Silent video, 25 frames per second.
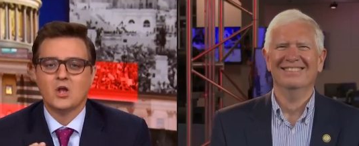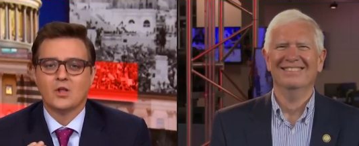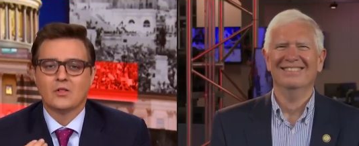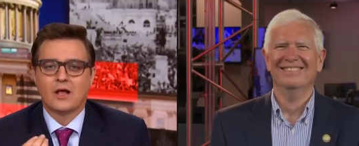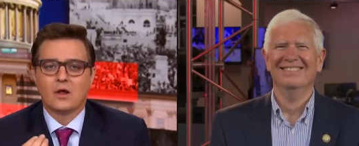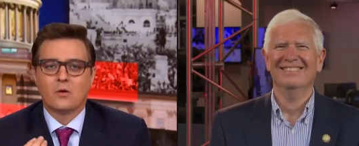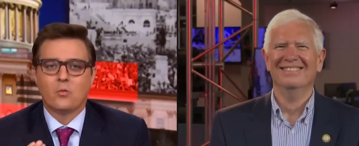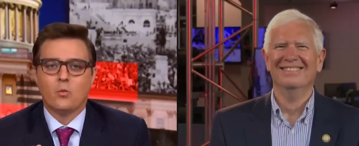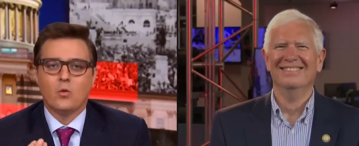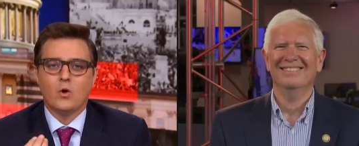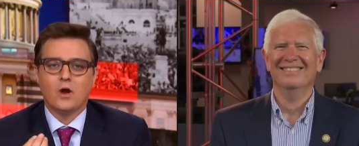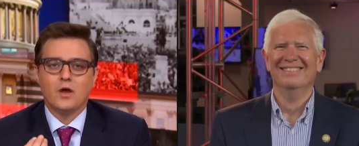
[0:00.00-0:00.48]

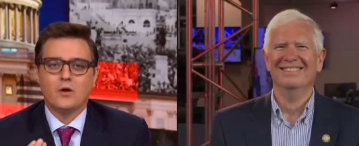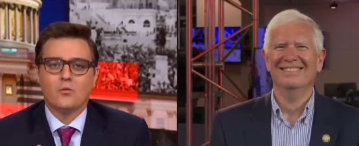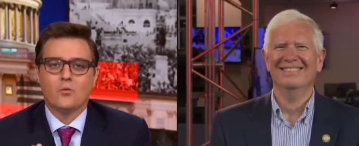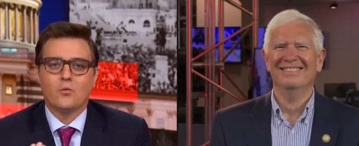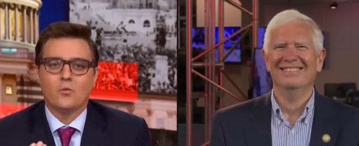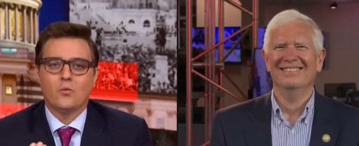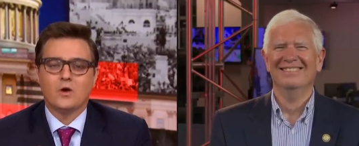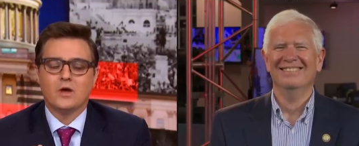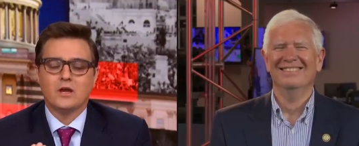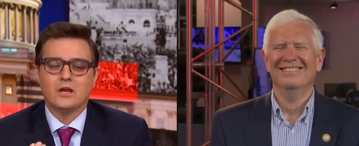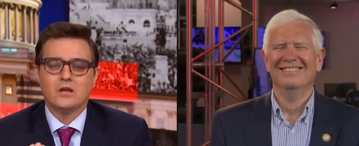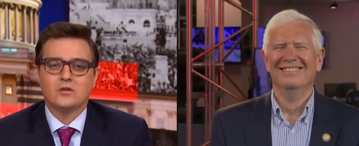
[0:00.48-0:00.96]
Speaker 1: Like, what
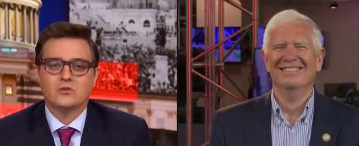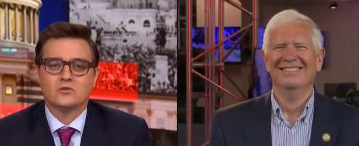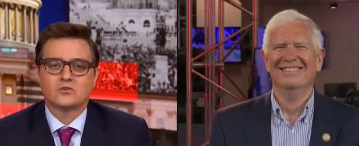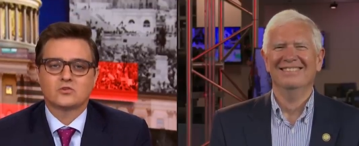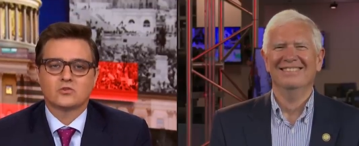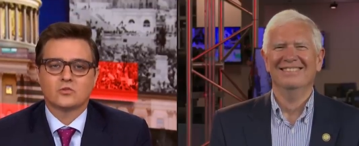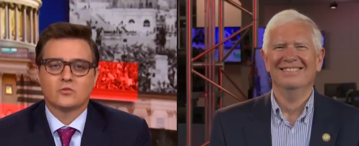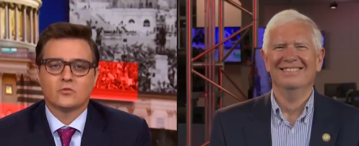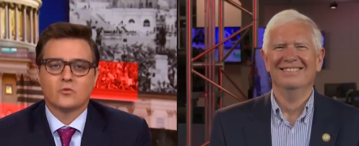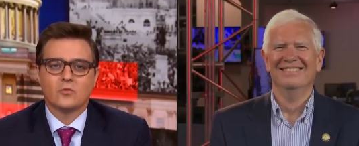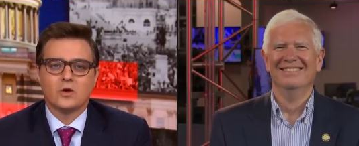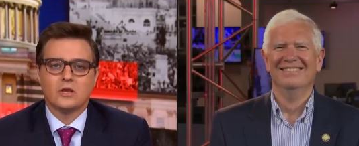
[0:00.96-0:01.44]
what are you
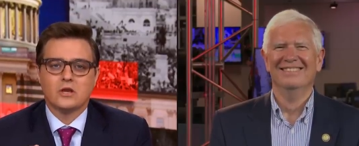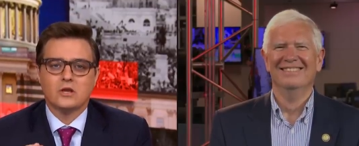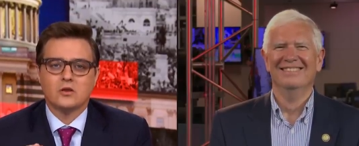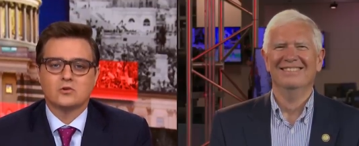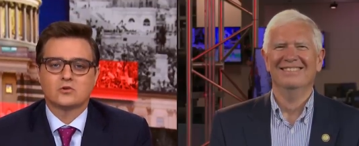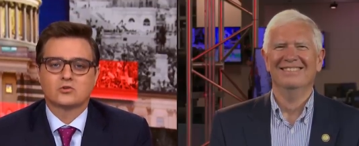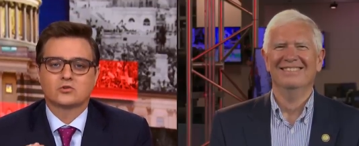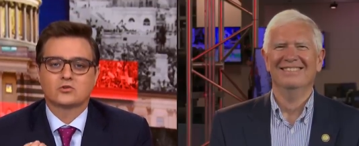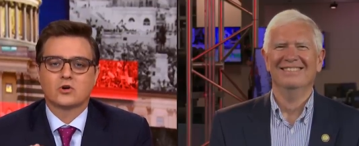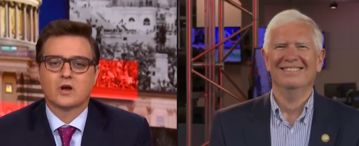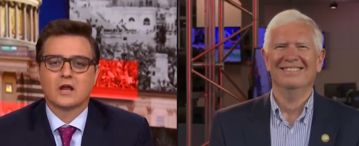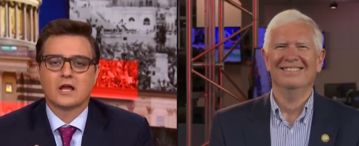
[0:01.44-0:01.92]
tr- what are
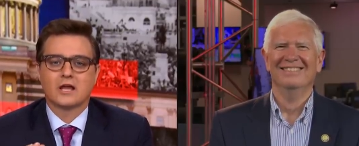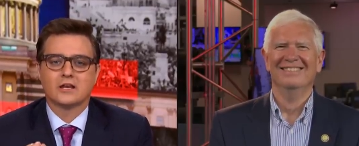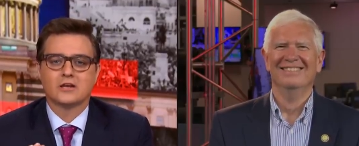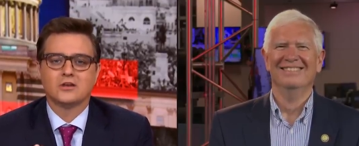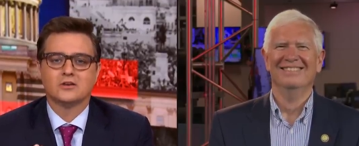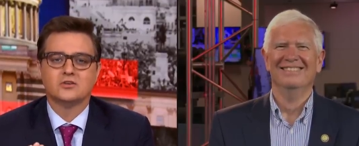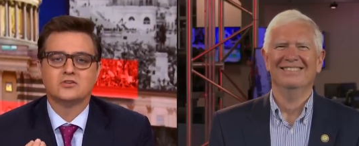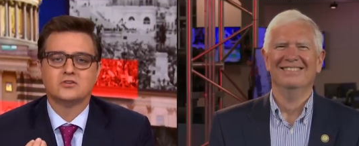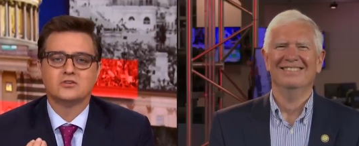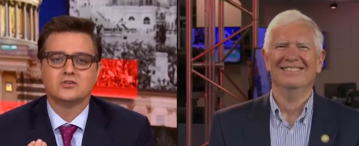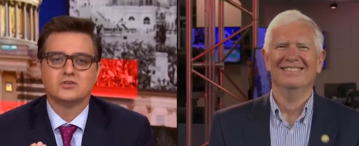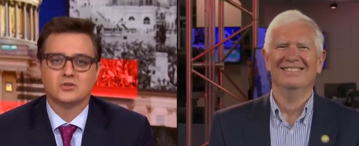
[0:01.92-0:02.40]
you trying
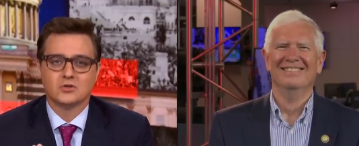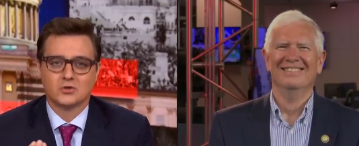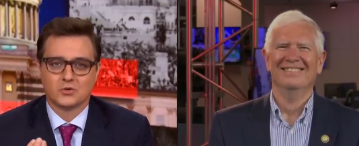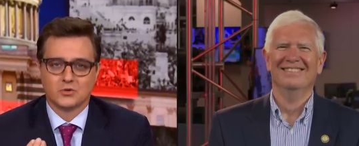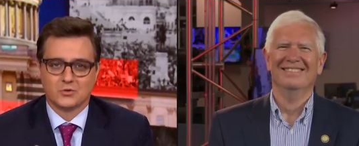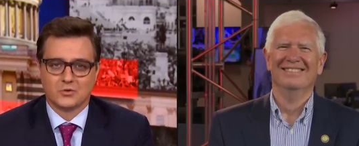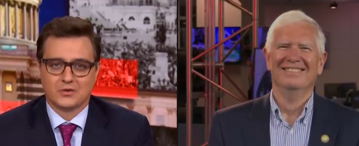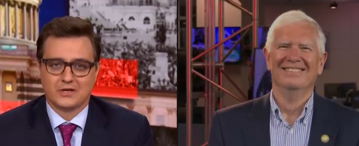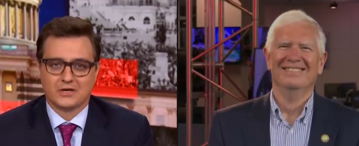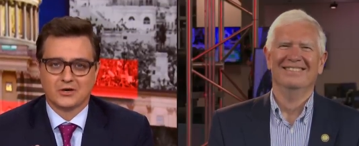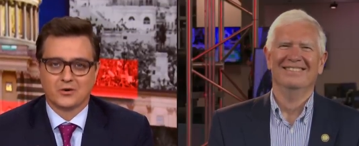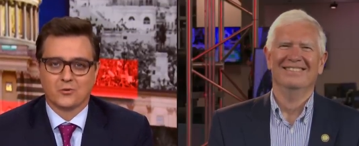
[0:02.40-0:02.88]
to
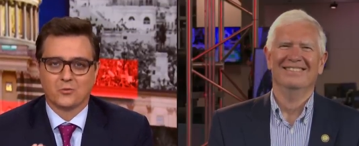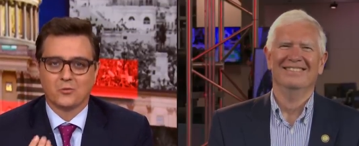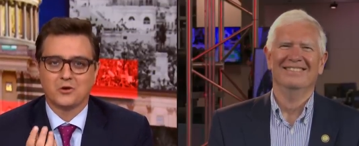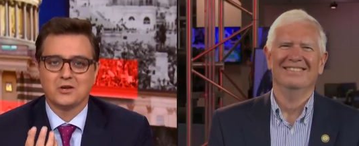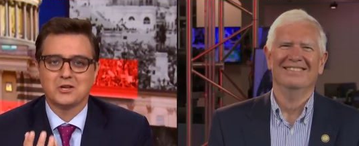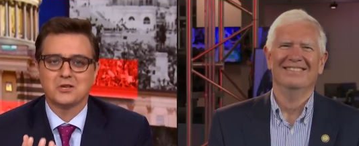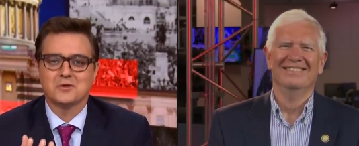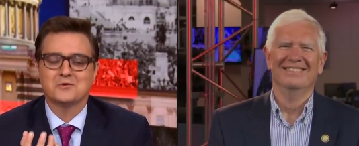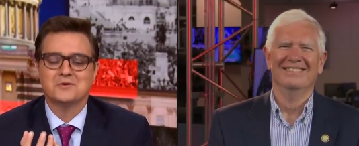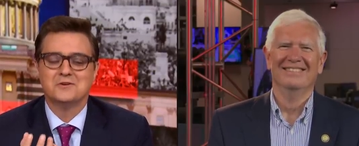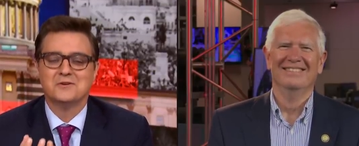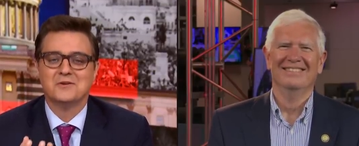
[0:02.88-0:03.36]
do here? What
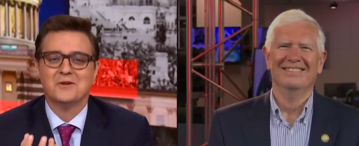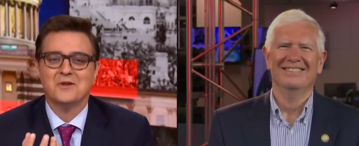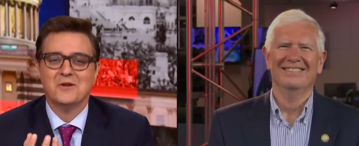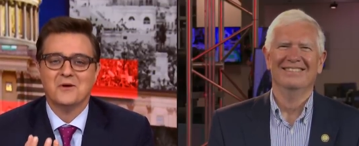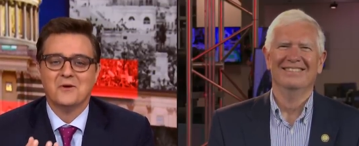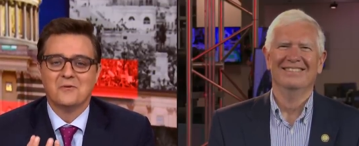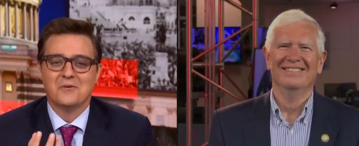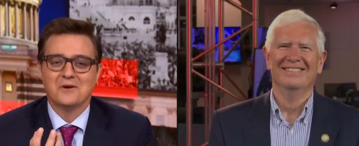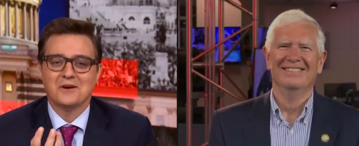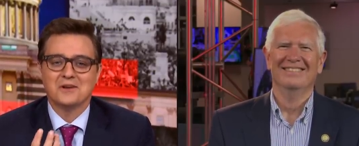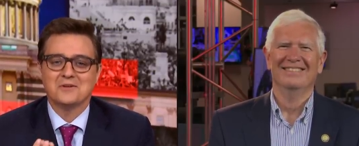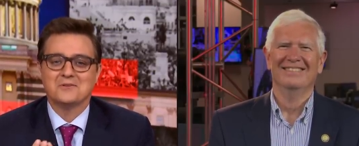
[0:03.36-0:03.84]
do you
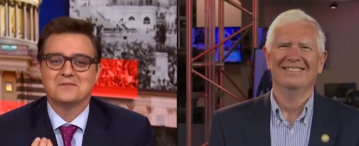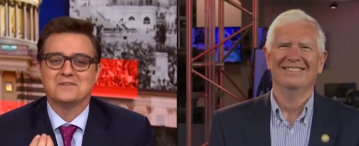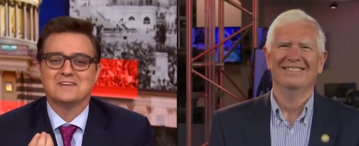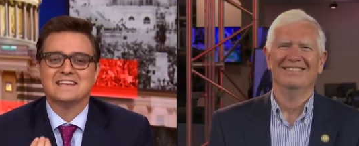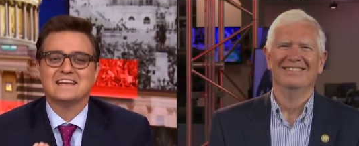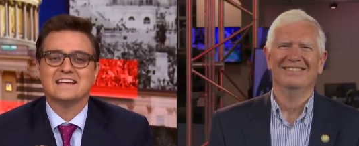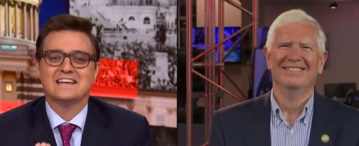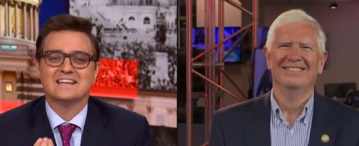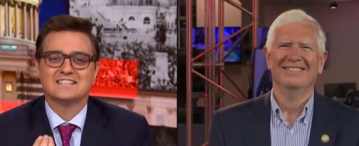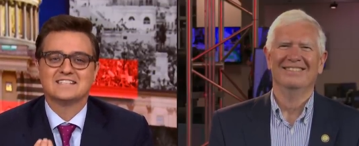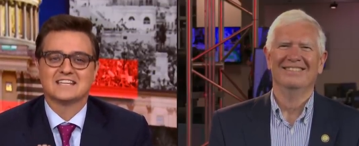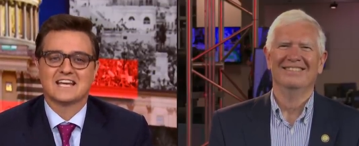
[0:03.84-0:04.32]
what do you
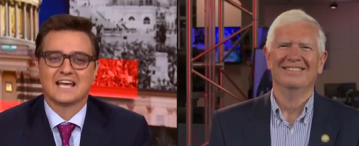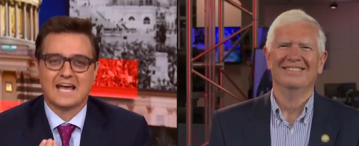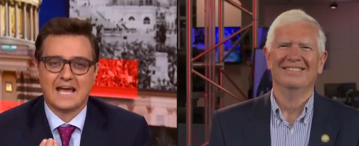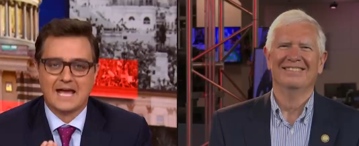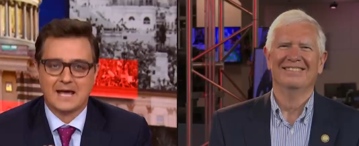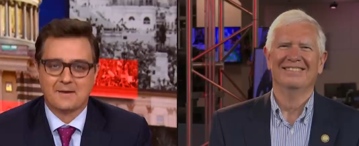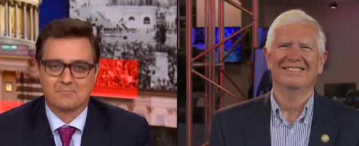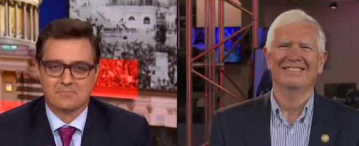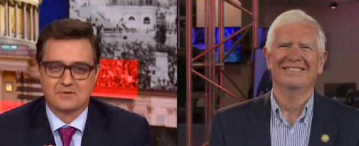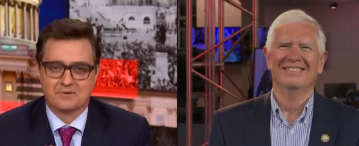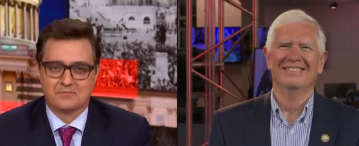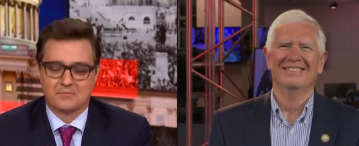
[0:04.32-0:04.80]
need to
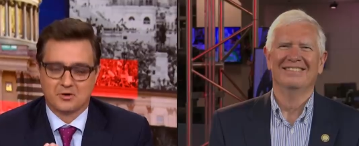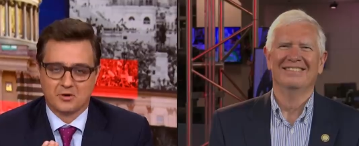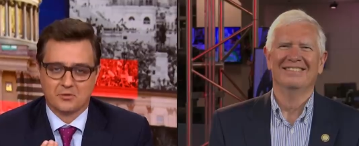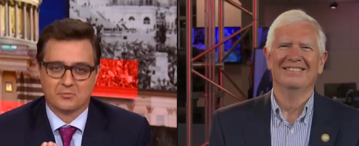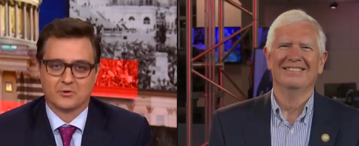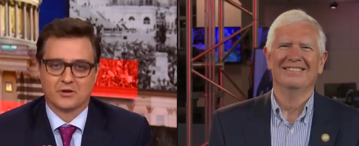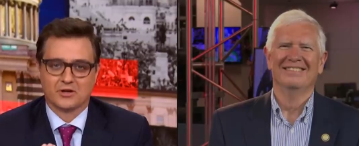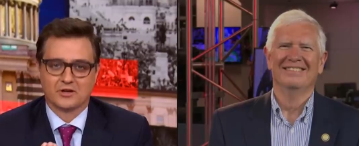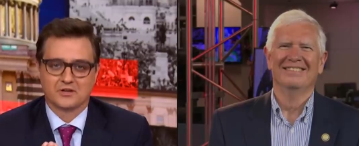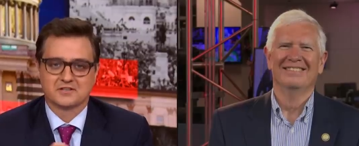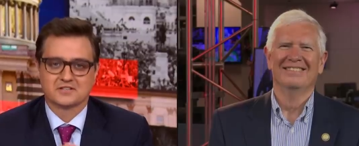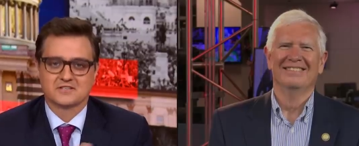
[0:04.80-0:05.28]
happen, Mo
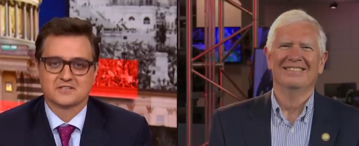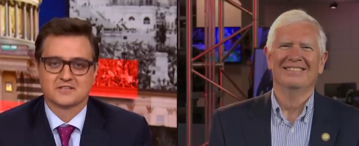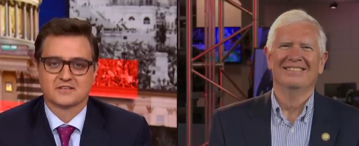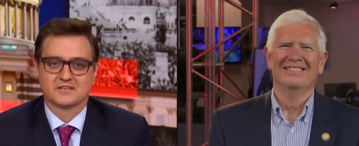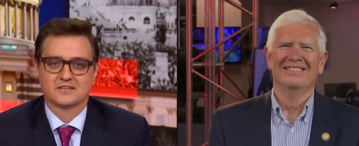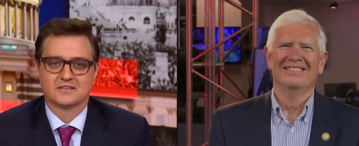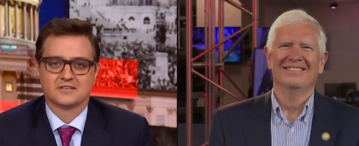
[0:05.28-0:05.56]
Brooks?